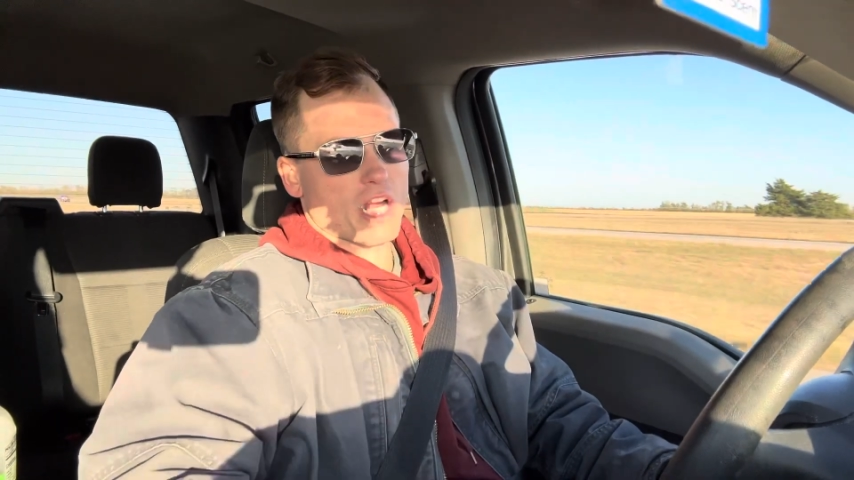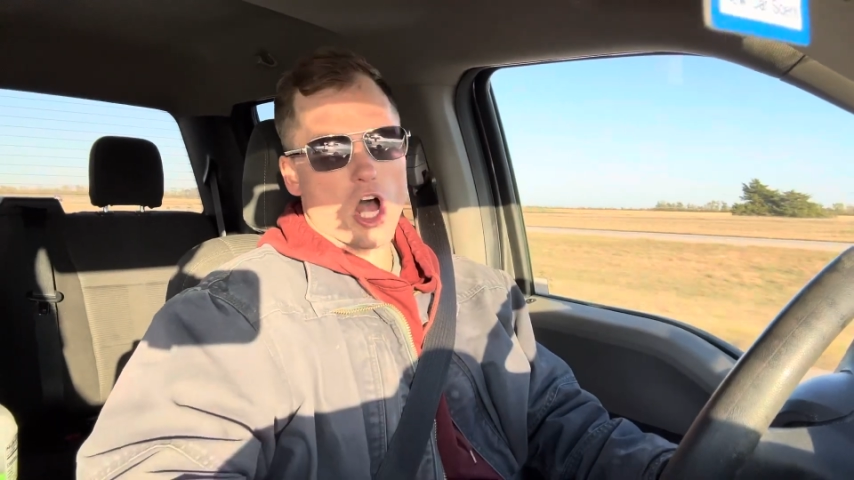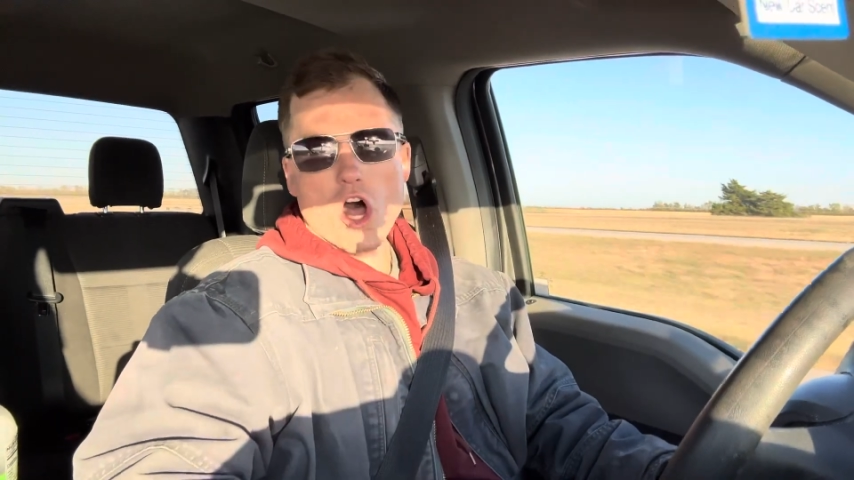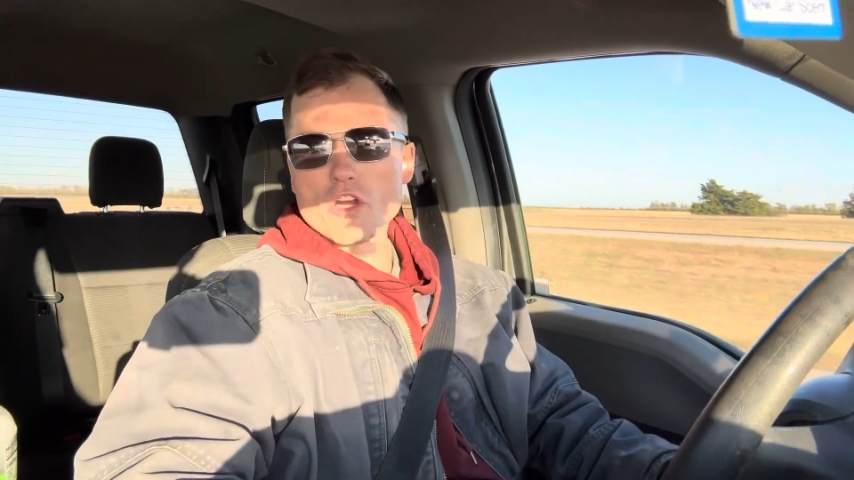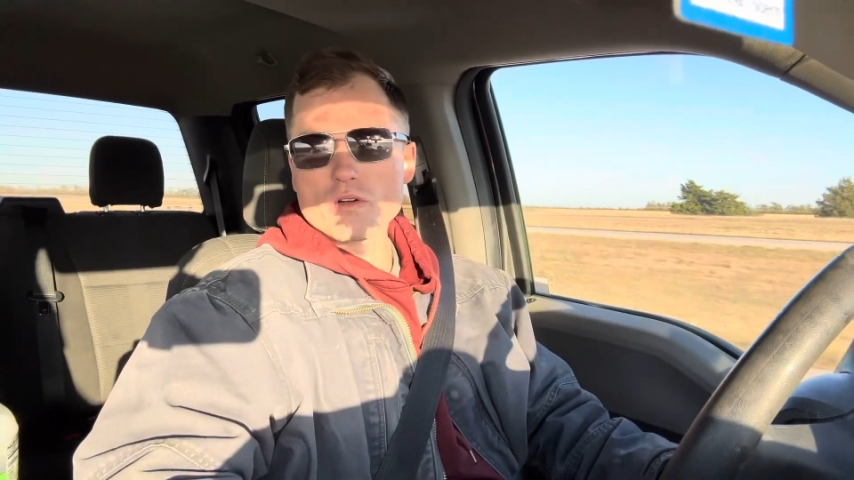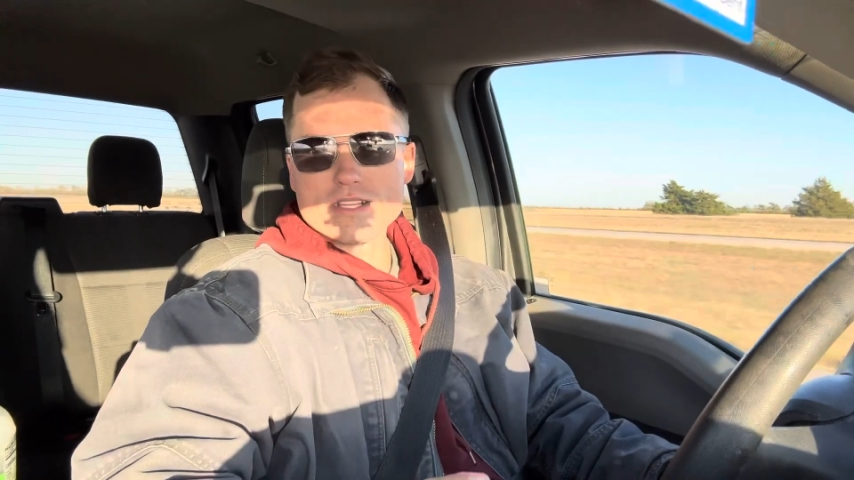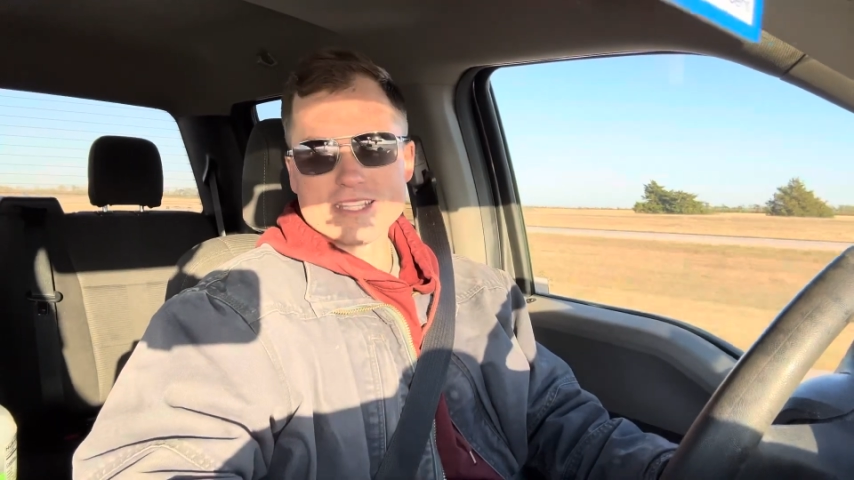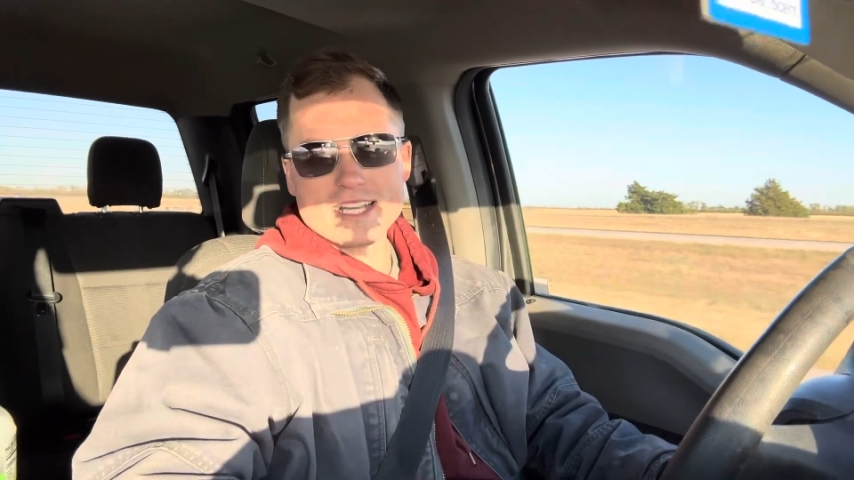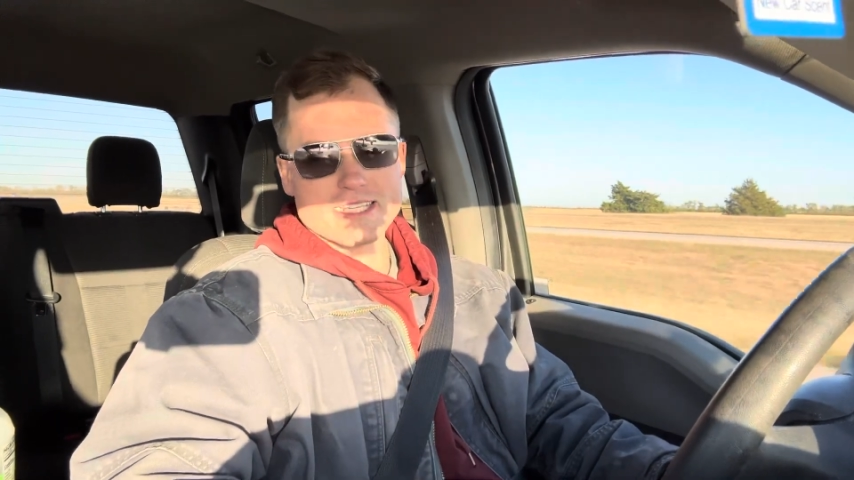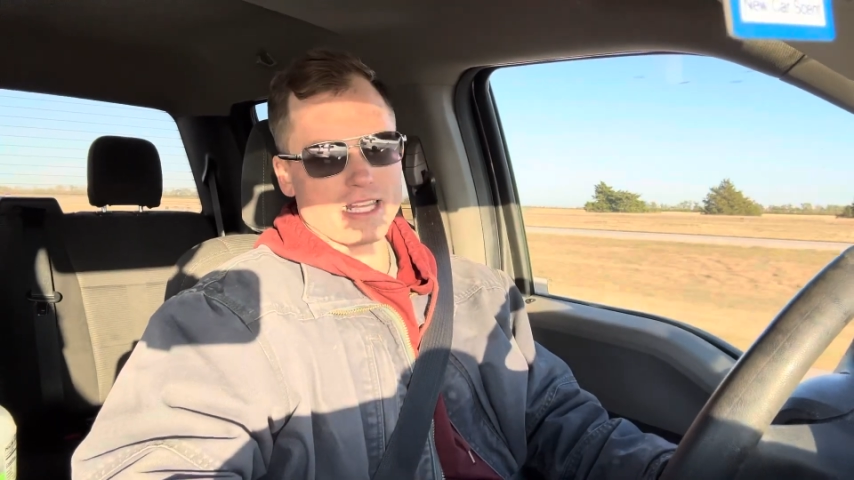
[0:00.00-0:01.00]

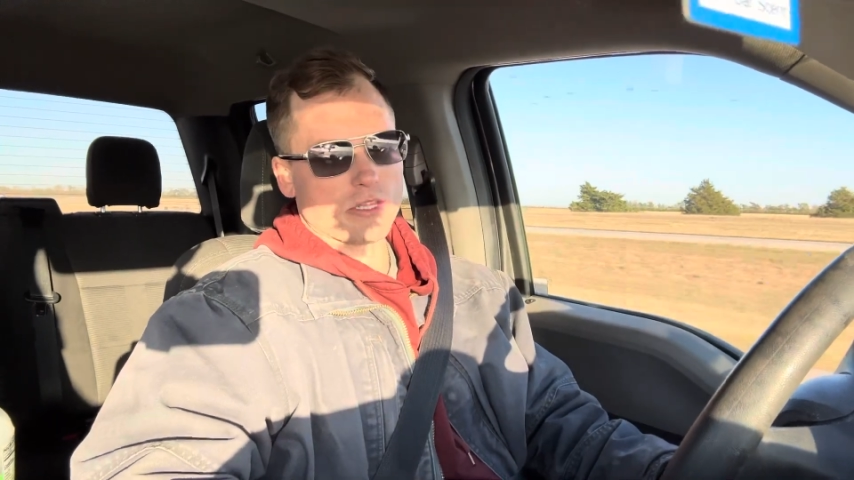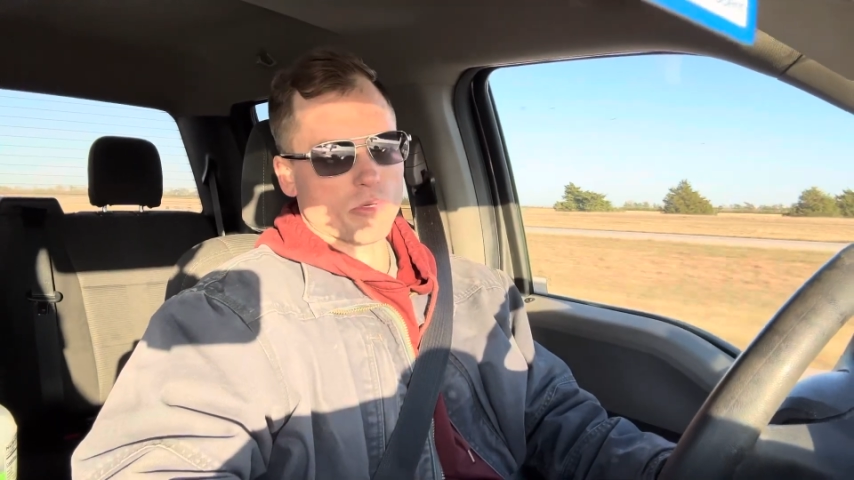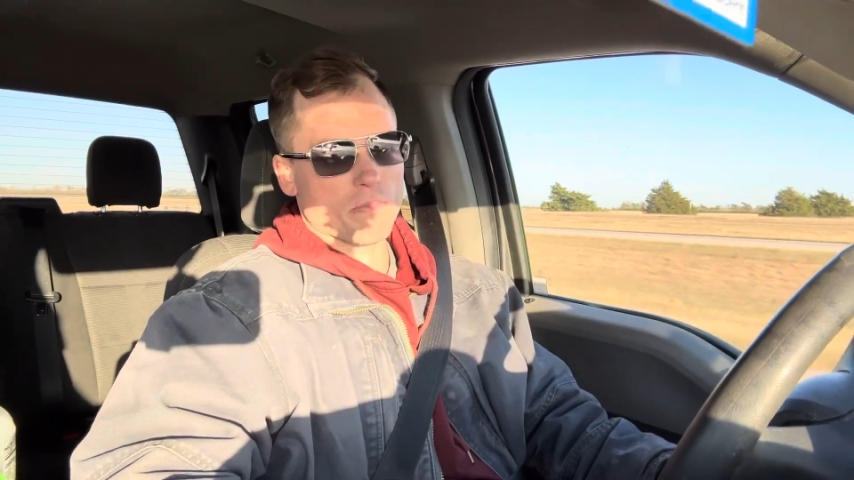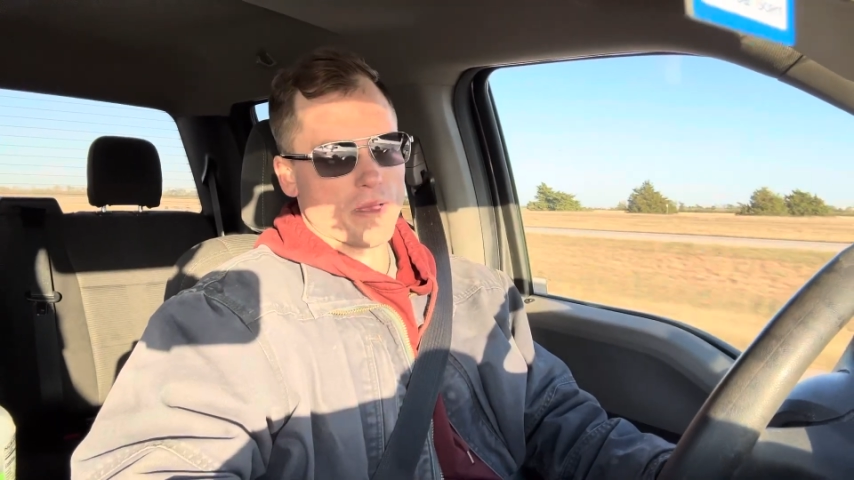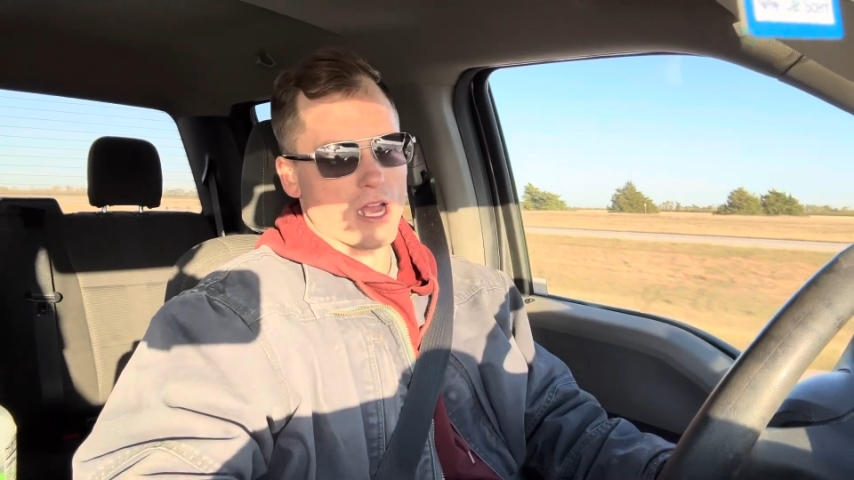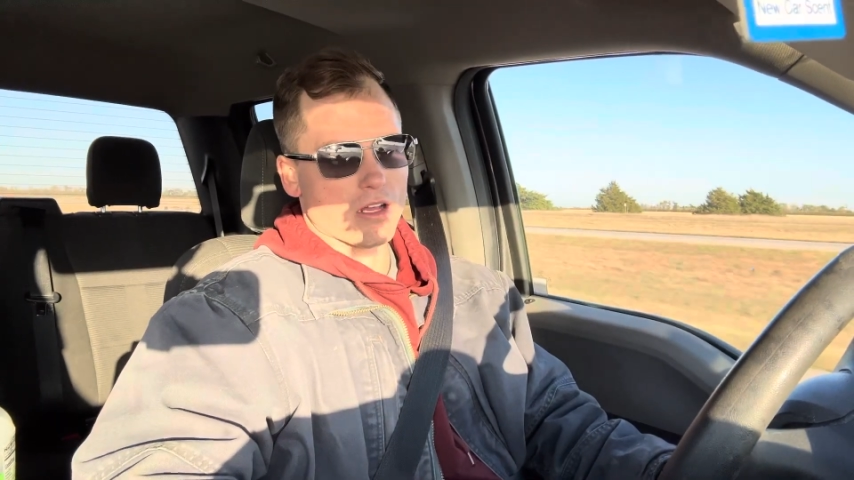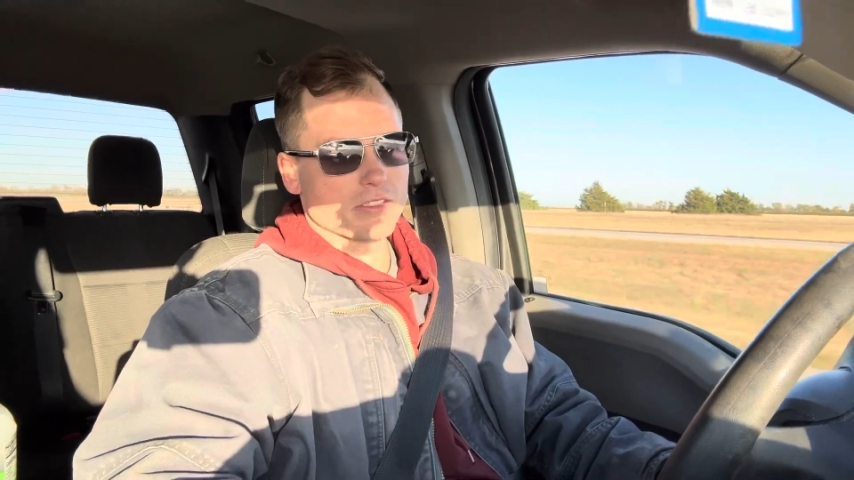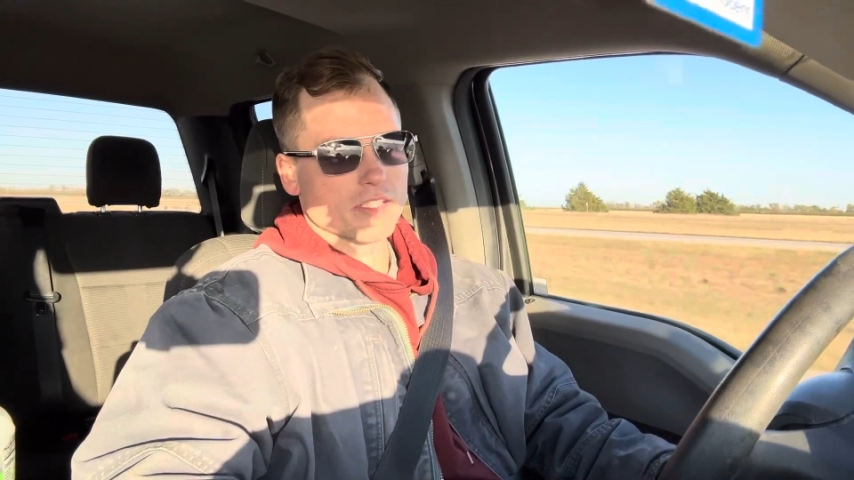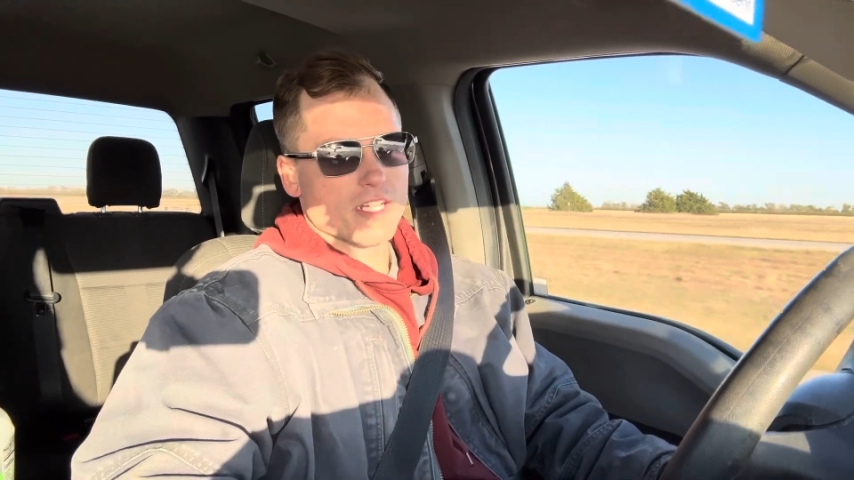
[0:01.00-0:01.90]
163 pounds.